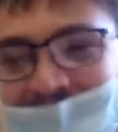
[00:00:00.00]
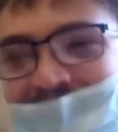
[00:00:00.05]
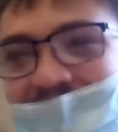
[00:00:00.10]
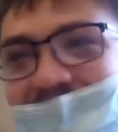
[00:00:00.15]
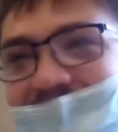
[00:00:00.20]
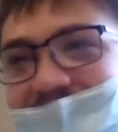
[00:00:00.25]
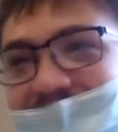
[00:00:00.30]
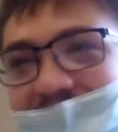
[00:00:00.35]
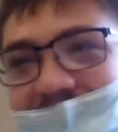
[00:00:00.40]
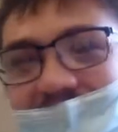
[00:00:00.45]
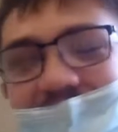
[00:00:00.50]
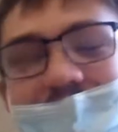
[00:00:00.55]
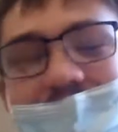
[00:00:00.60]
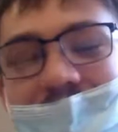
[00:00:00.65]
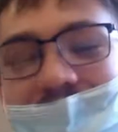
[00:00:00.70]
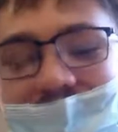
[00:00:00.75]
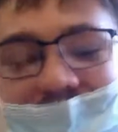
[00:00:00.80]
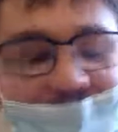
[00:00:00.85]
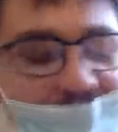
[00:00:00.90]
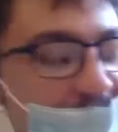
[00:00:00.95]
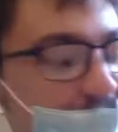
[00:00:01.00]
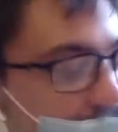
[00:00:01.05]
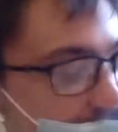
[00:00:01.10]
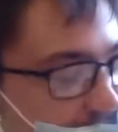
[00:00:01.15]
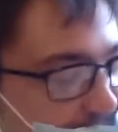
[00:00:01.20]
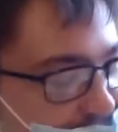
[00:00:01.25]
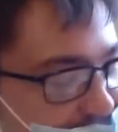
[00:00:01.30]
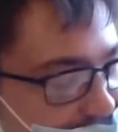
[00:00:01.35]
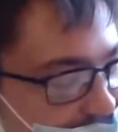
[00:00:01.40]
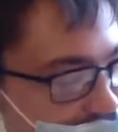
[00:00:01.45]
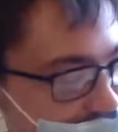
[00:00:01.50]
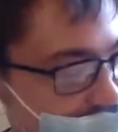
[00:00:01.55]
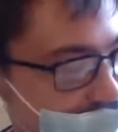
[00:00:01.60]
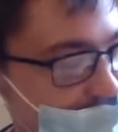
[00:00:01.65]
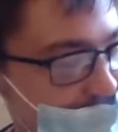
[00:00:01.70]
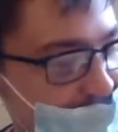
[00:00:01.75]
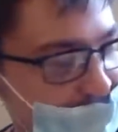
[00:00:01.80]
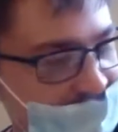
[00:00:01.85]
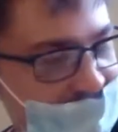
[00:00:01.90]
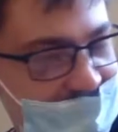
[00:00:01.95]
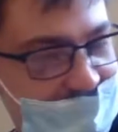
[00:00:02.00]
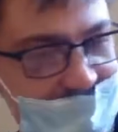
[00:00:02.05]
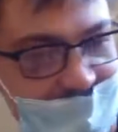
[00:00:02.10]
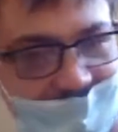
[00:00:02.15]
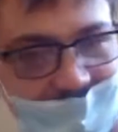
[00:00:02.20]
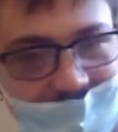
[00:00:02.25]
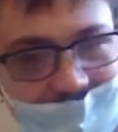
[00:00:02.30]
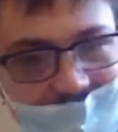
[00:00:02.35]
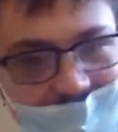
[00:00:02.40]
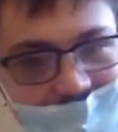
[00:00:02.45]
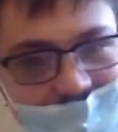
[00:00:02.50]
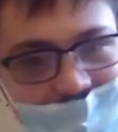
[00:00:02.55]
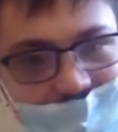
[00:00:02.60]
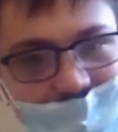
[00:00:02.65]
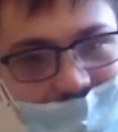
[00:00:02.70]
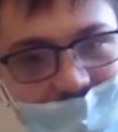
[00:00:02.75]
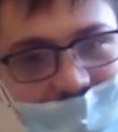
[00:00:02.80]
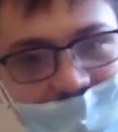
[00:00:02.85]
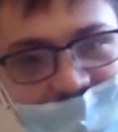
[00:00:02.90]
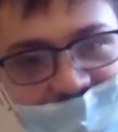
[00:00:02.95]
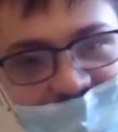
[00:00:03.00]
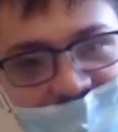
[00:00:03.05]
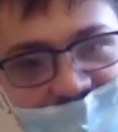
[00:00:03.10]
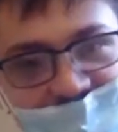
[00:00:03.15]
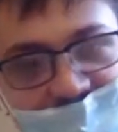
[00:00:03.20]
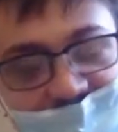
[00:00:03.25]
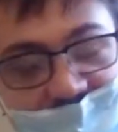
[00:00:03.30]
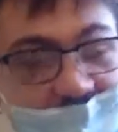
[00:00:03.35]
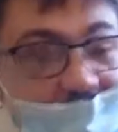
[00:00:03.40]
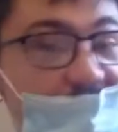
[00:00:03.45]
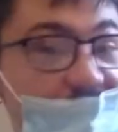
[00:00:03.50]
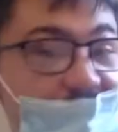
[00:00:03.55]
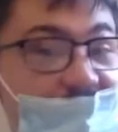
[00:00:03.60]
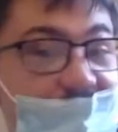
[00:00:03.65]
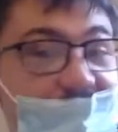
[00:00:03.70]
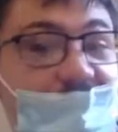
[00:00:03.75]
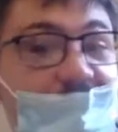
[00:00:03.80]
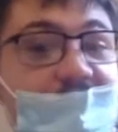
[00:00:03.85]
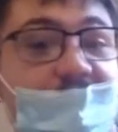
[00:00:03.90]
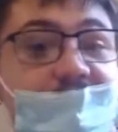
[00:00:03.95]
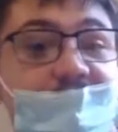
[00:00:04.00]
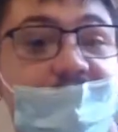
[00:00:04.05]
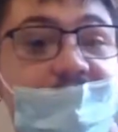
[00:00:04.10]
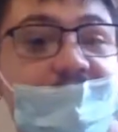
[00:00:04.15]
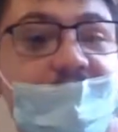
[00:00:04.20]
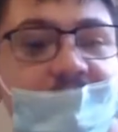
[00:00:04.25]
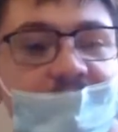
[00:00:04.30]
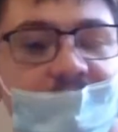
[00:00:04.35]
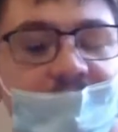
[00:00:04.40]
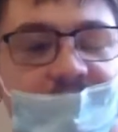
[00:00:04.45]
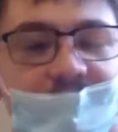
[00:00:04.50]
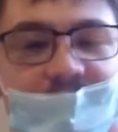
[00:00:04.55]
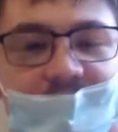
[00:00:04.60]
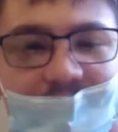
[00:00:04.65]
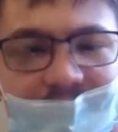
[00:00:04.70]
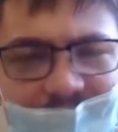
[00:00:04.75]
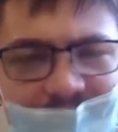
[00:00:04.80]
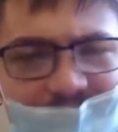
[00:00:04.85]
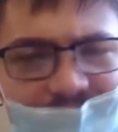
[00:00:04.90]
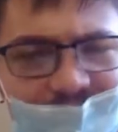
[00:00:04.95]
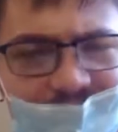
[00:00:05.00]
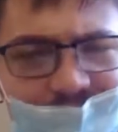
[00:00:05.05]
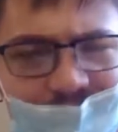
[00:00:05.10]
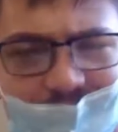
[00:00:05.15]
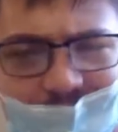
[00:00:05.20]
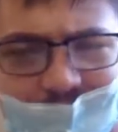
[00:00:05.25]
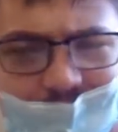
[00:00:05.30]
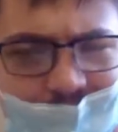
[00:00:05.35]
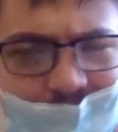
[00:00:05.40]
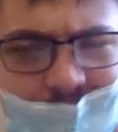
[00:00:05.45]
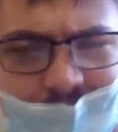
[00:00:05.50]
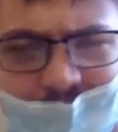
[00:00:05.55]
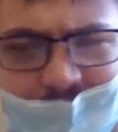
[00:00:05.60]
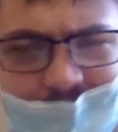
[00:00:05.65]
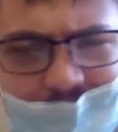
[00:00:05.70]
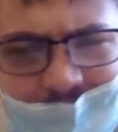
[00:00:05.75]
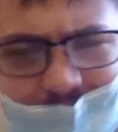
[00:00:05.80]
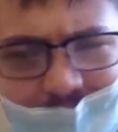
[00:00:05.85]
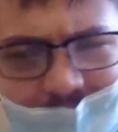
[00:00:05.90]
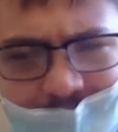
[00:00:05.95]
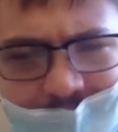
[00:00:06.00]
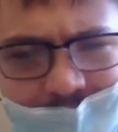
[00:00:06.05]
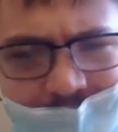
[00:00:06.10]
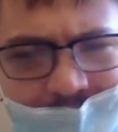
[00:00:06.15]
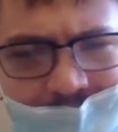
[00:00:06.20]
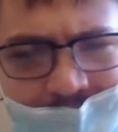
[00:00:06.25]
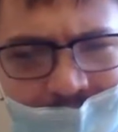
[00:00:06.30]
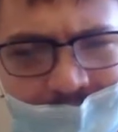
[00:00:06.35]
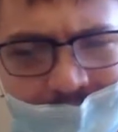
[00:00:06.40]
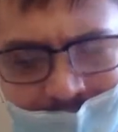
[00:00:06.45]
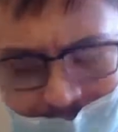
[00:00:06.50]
So a few months ago, obviously, let me check the last time since I've done an interview show or